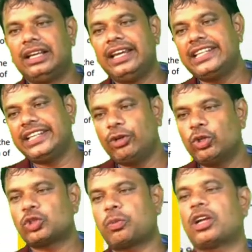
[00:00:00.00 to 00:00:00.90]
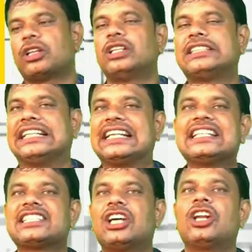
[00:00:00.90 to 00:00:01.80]
is used for the
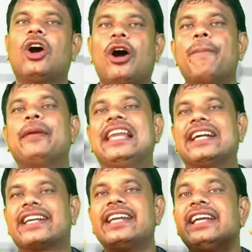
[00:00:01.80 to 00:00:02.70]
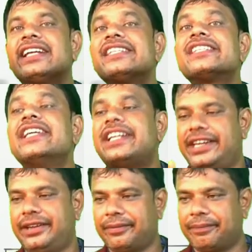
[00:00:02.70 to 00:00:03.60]
generation of
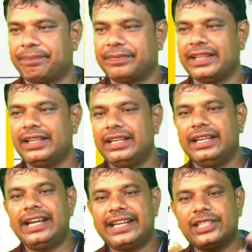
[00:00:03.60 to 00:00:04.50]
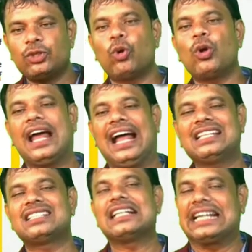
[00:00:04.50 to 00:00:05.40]
electricity. It is known
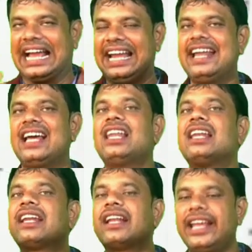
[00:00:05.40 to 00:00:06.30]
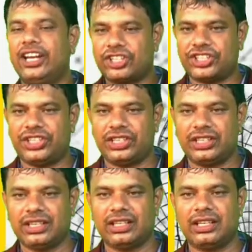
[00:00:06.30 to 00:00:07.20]
as tidal energy.
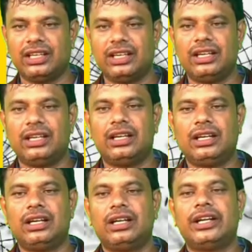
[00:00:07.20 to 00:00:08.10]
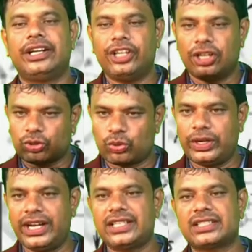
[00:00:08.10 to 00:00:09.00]
Dear
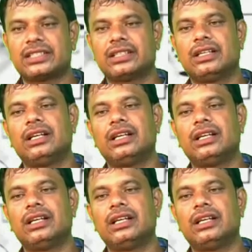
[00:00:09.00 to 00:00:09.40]
students,